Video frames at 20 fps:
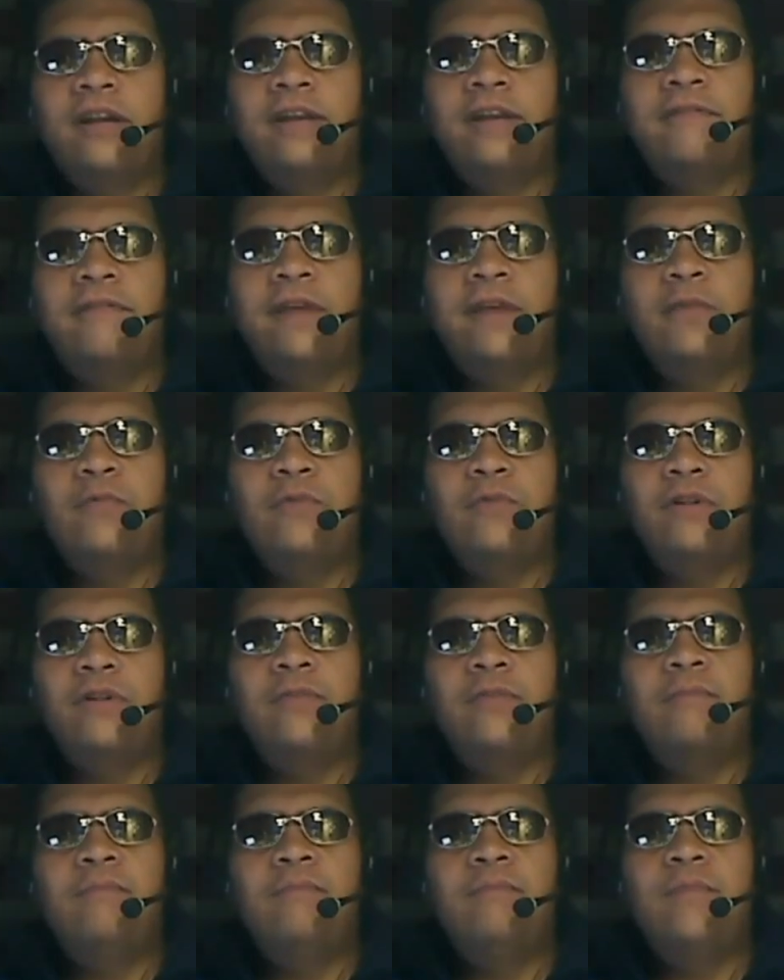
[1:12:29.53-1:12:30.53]
if they
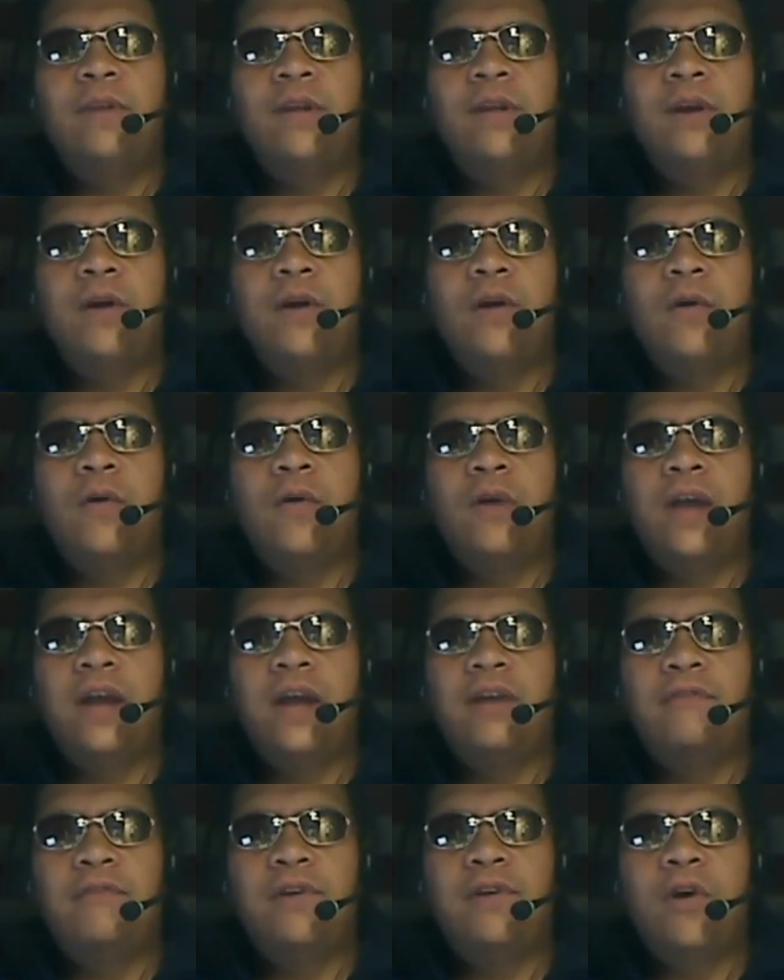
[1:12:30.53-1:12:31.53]
wouldn't, kind
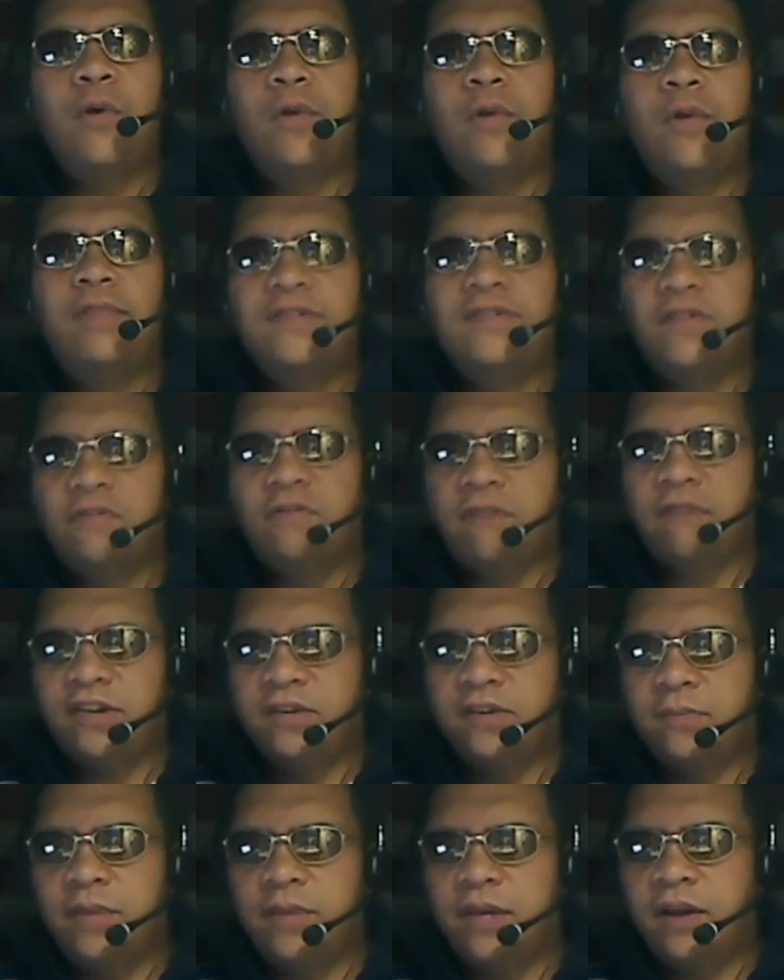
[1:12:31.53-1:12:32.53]
of go in this
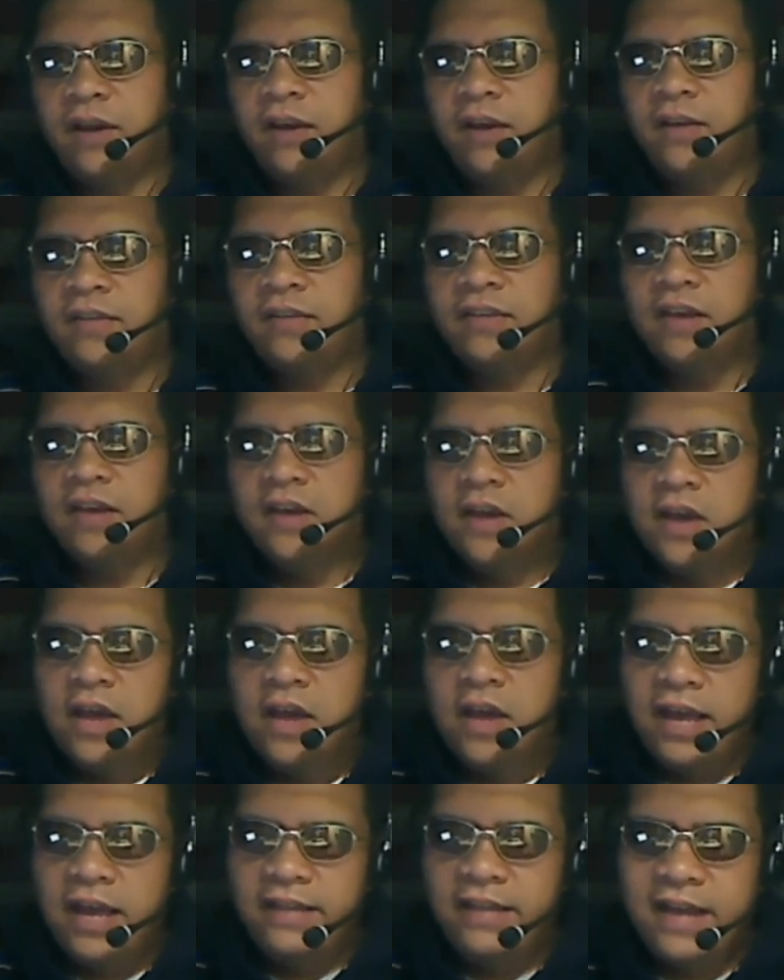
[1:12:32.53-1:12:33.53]
direction, because
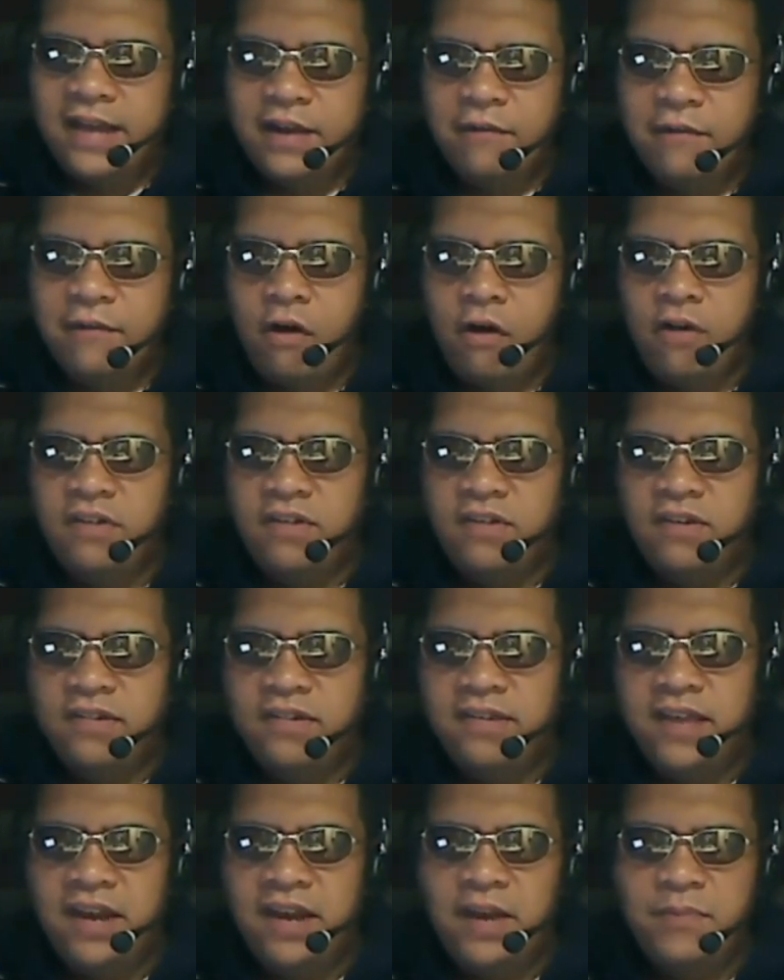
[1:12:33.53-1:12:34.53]
it's kind of hard to
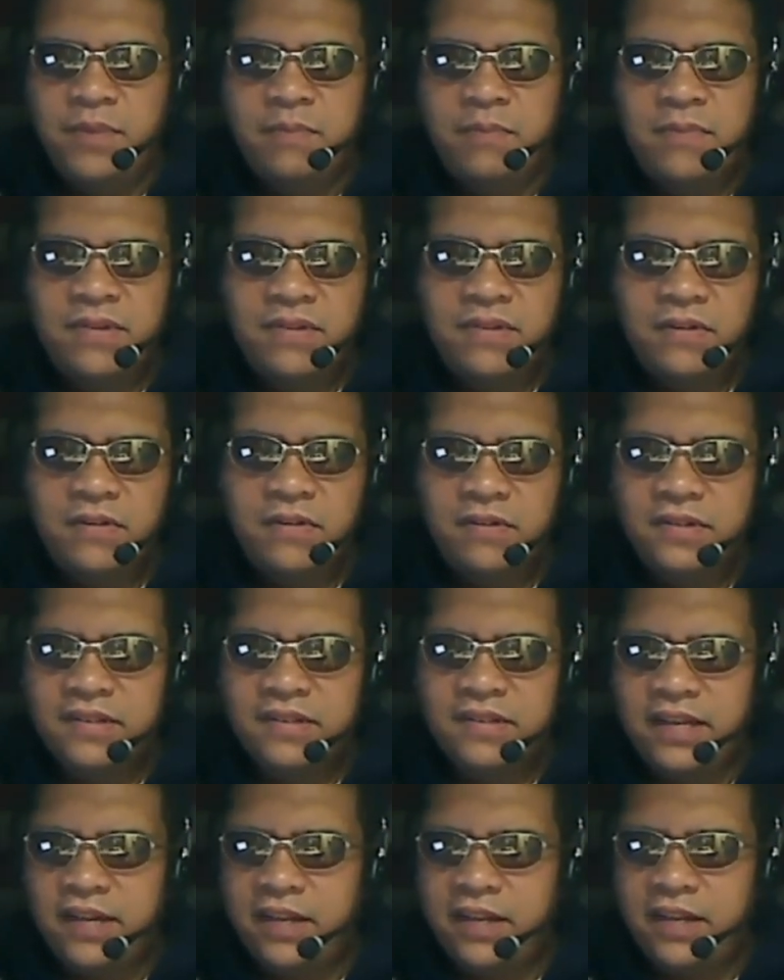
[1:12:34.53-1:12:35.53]
set up the mystical
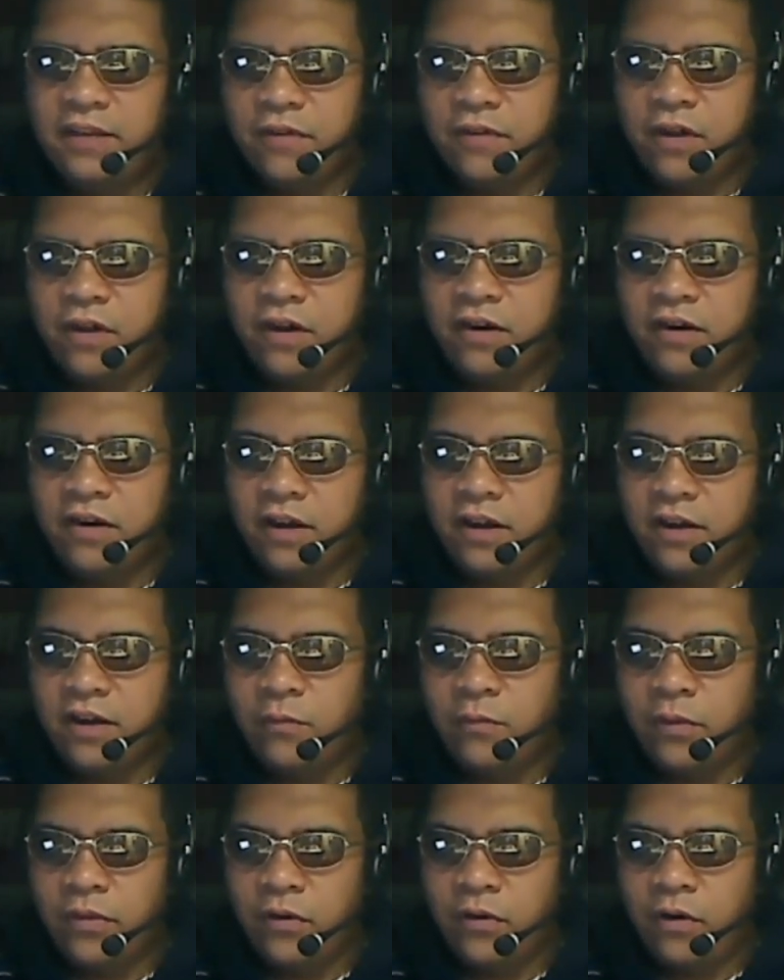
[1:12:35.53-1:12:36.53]
city of
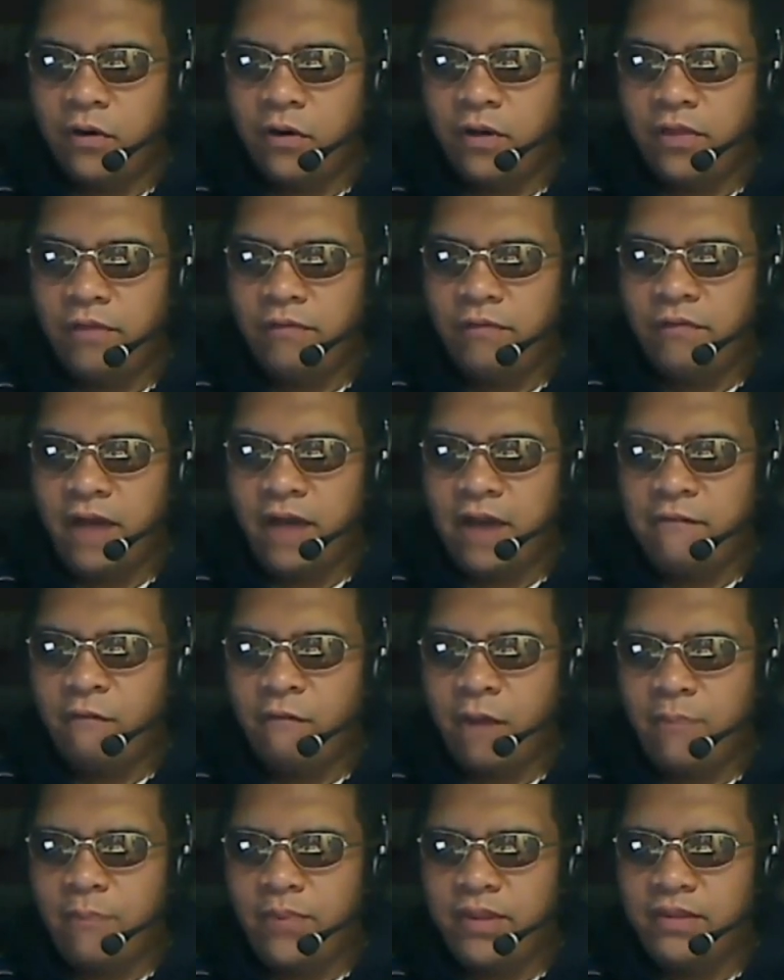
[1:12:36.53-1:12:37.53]
Kunlun with all the 5
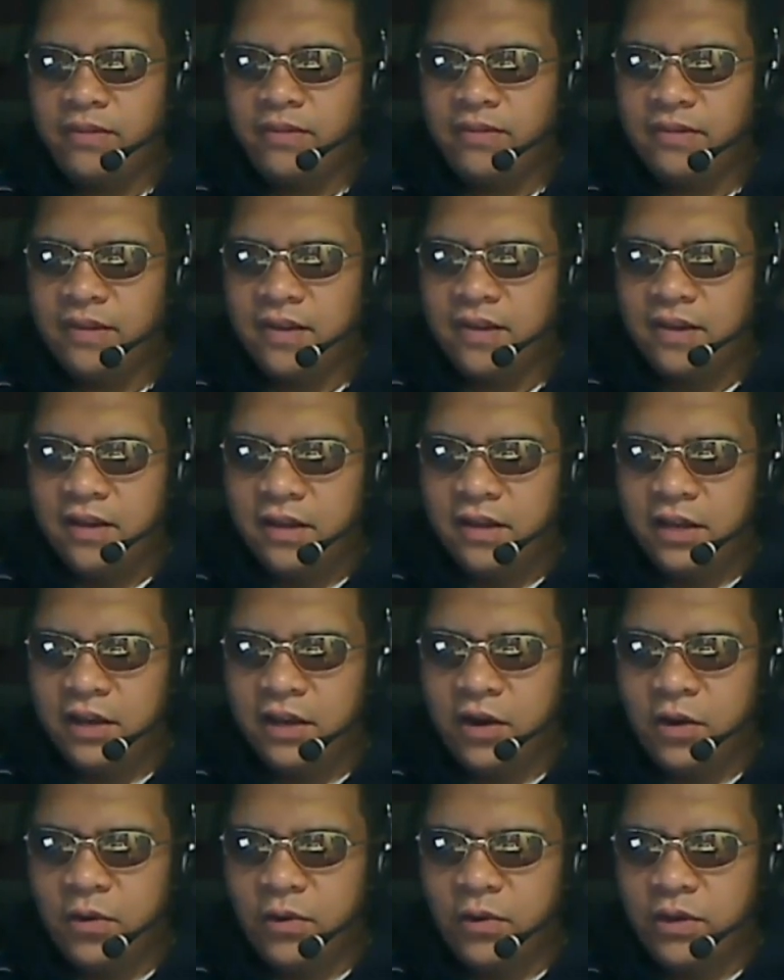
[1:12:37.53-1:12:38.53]
weapons. You
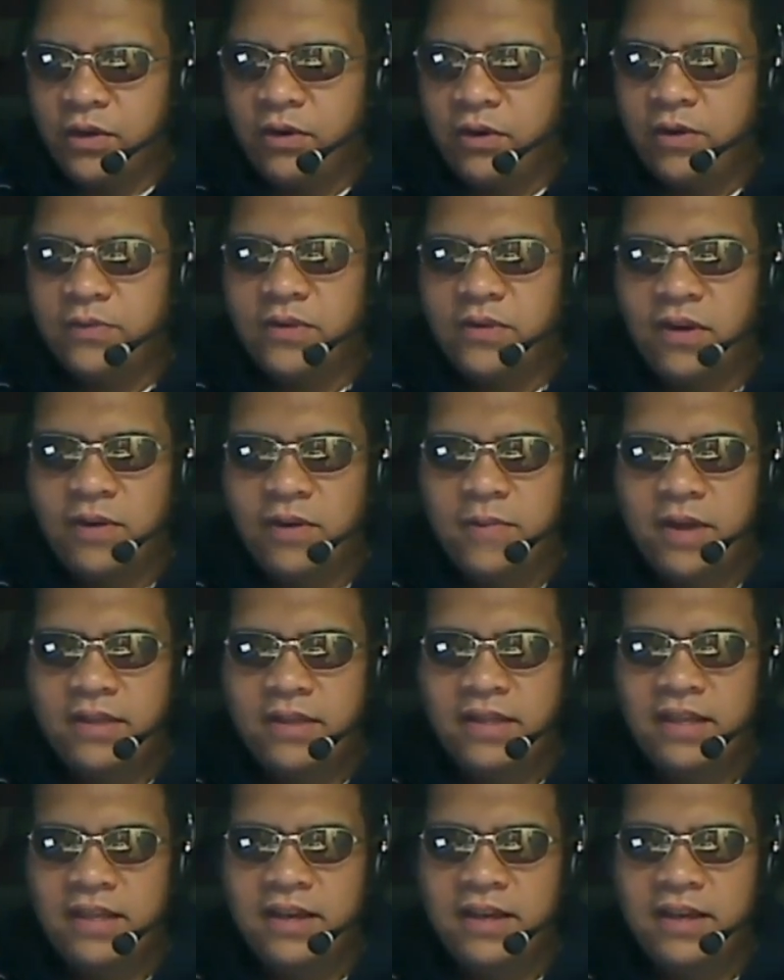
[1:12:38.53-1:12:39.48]
know what I'm talking about? The